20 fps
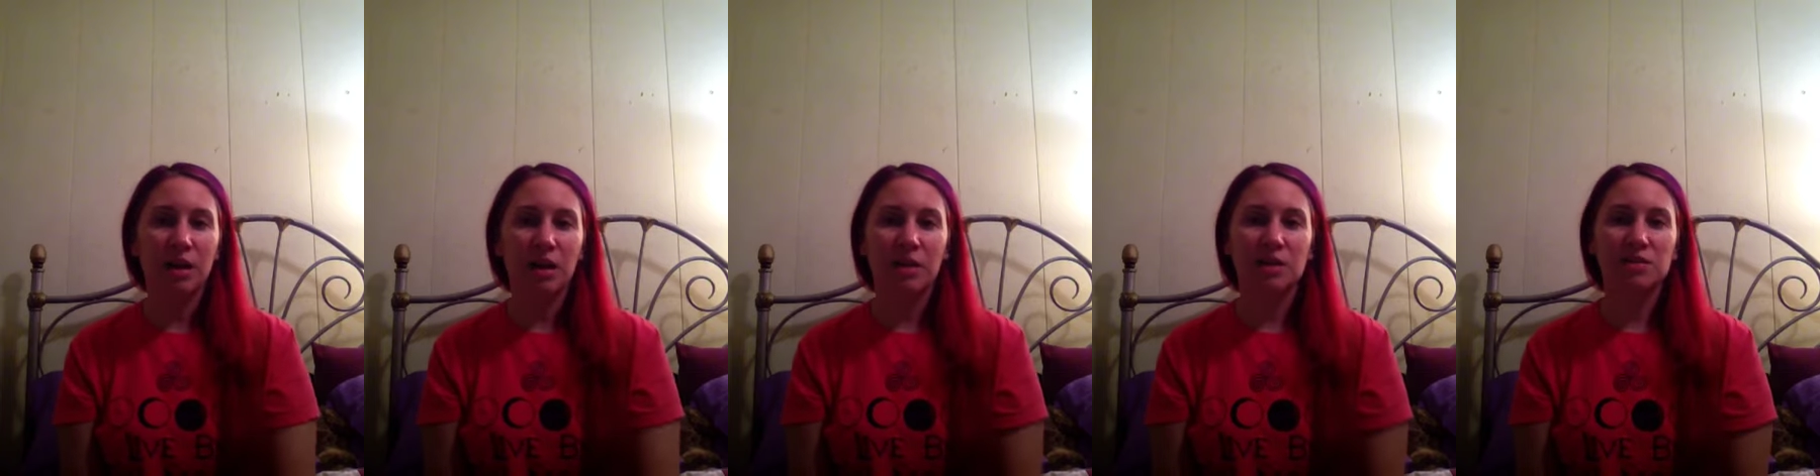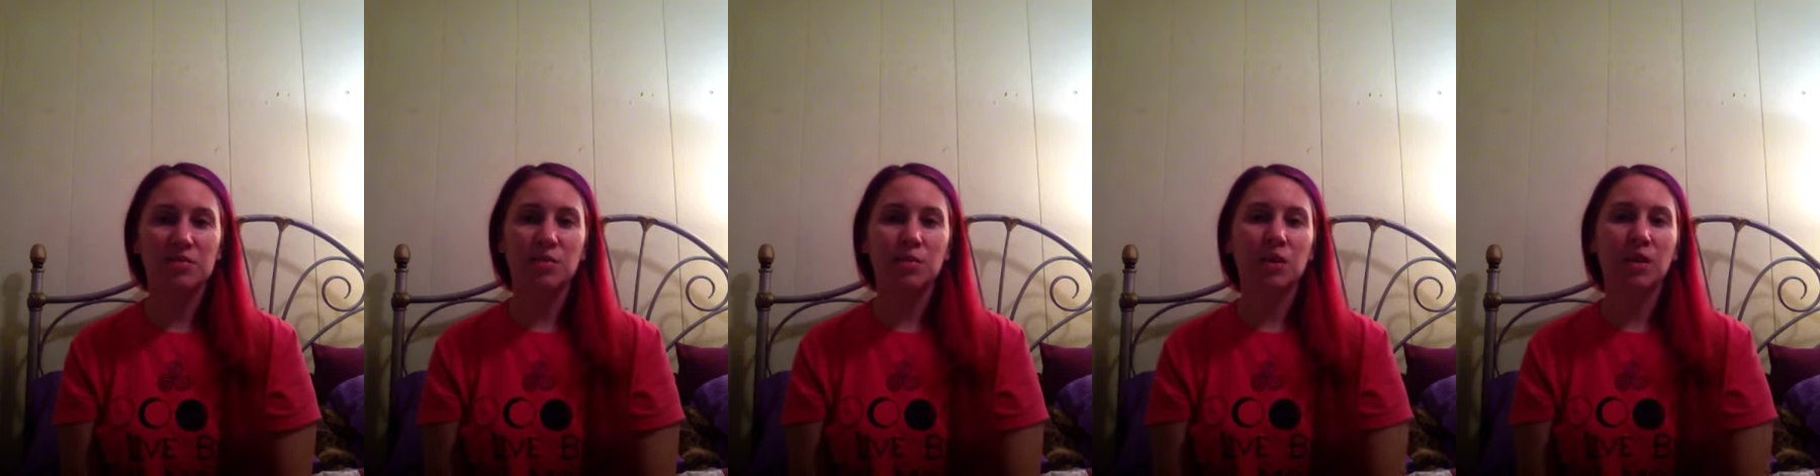
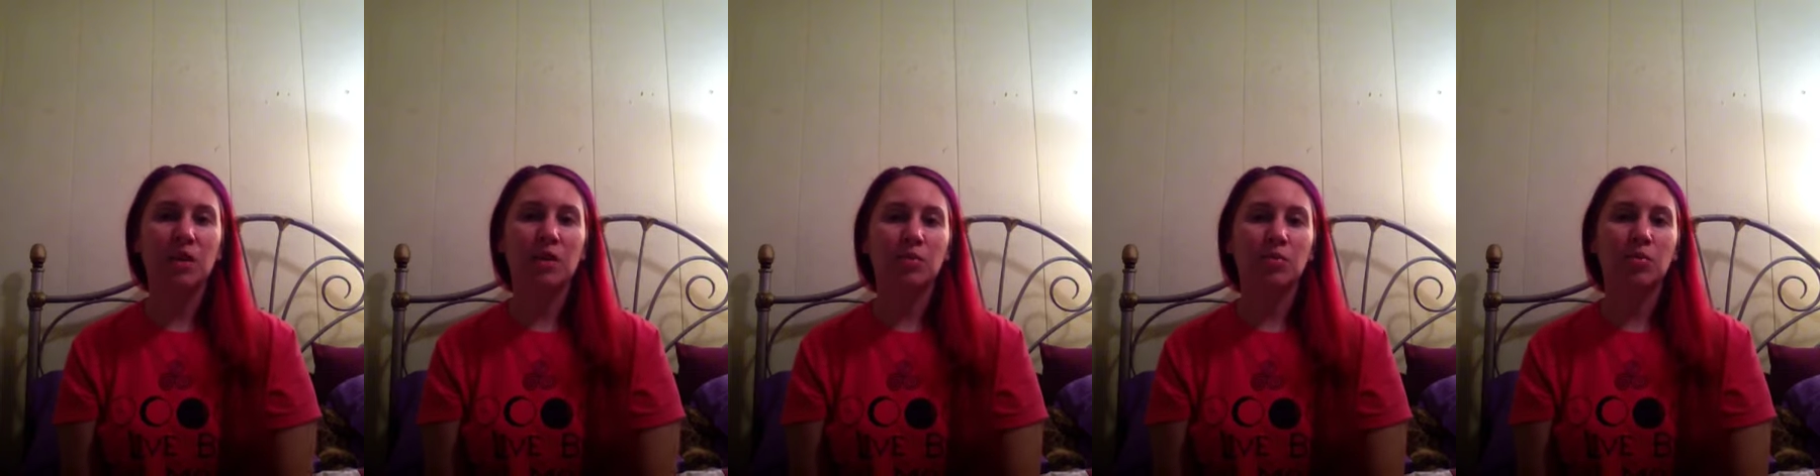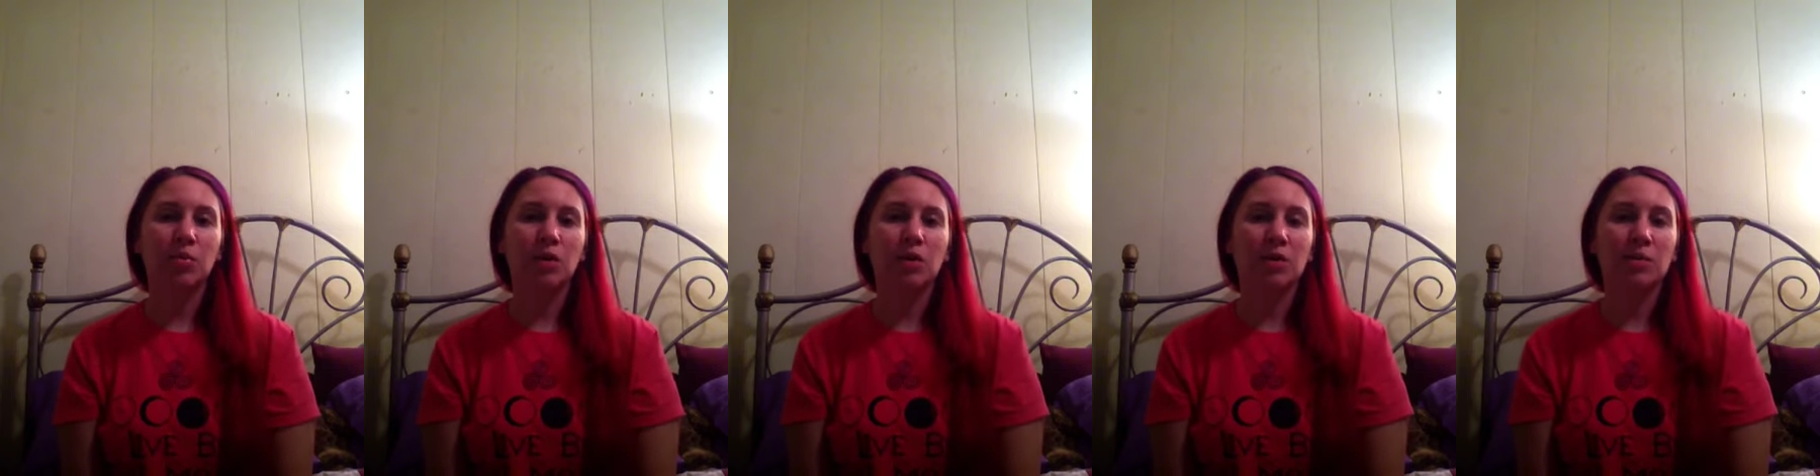is really
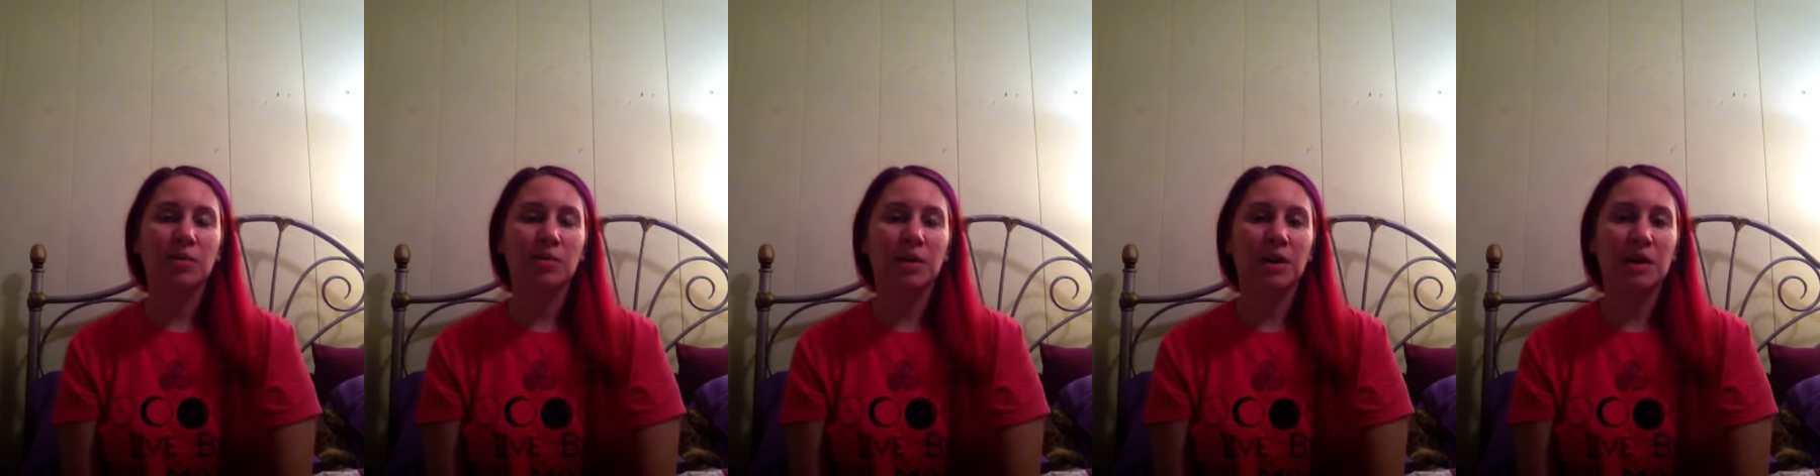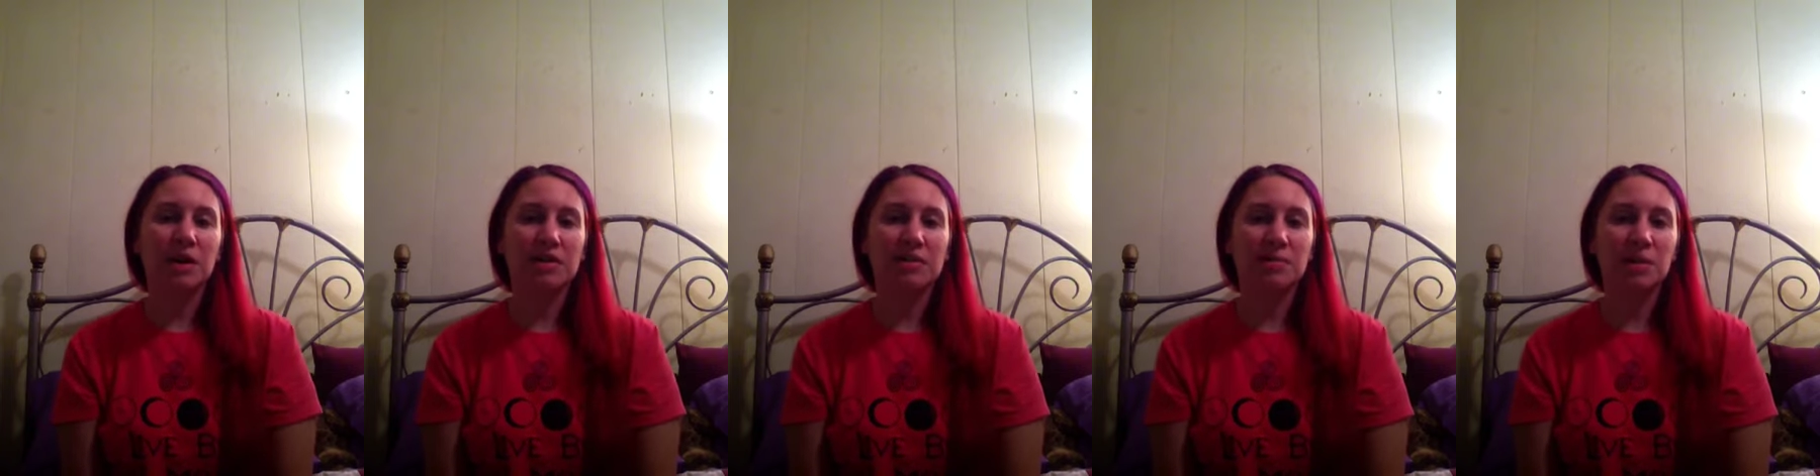important
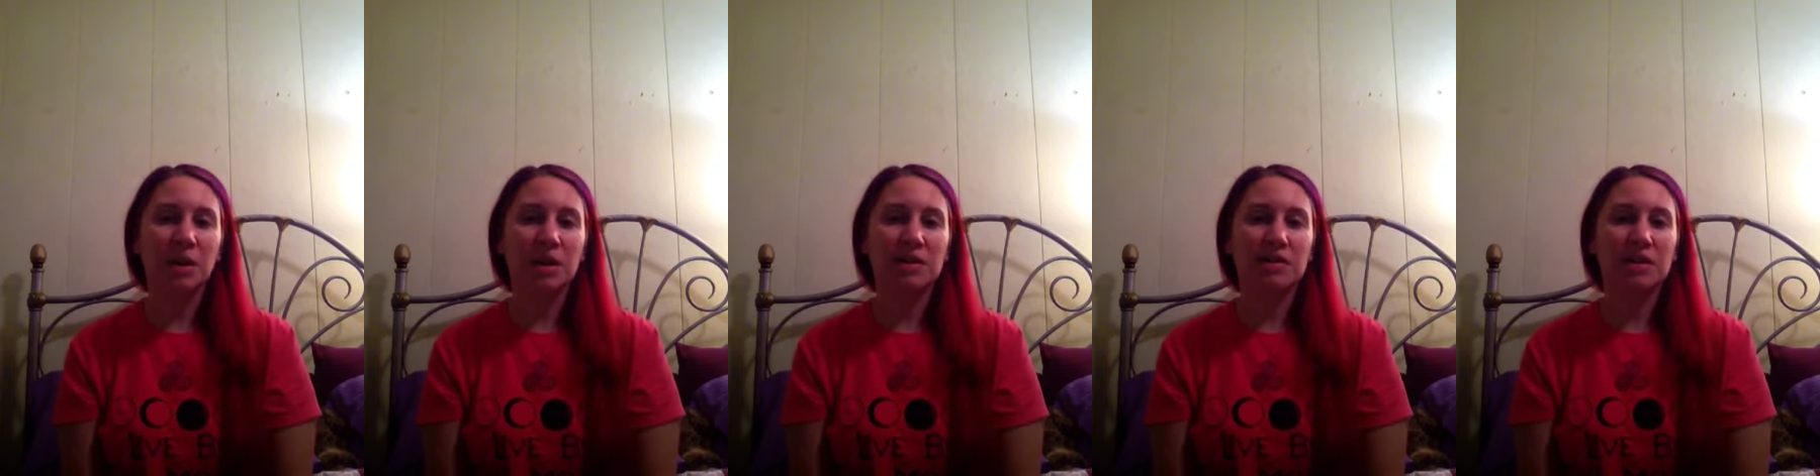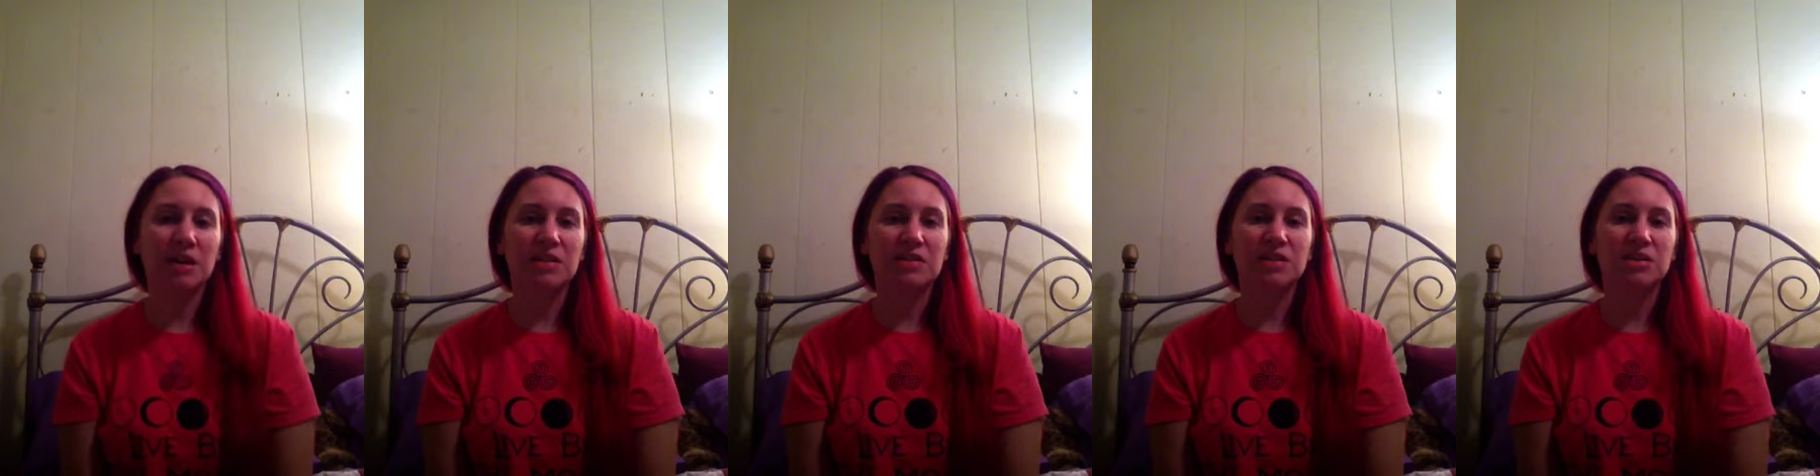because
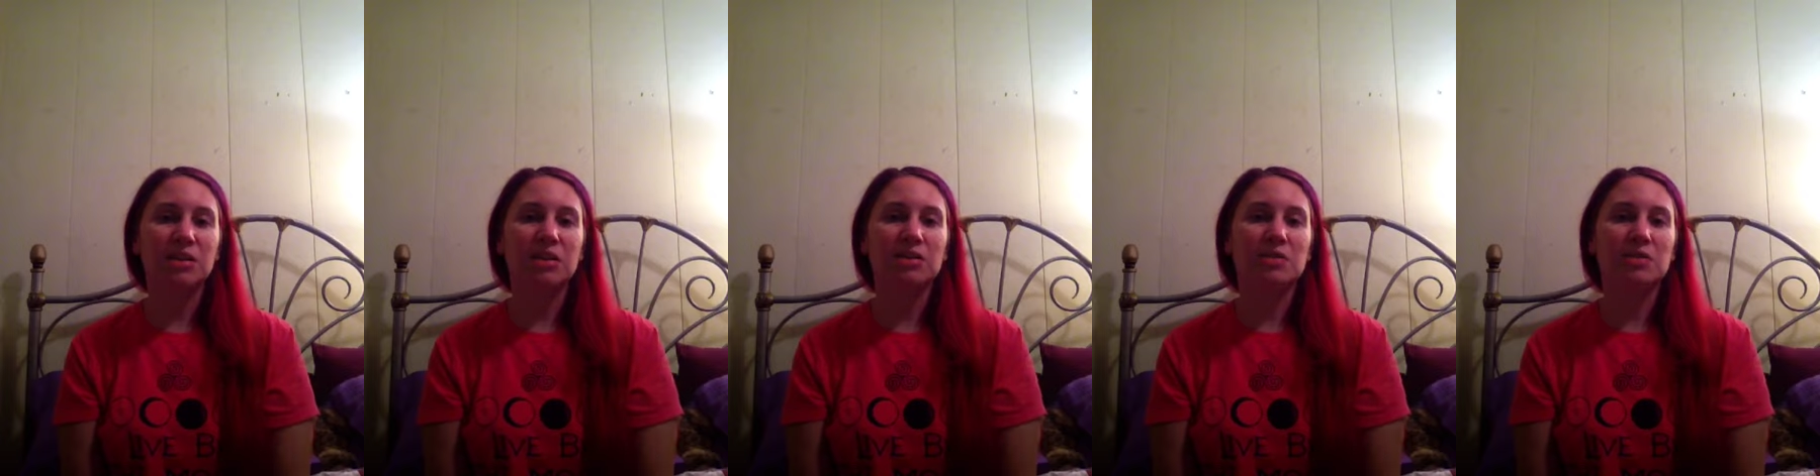meditation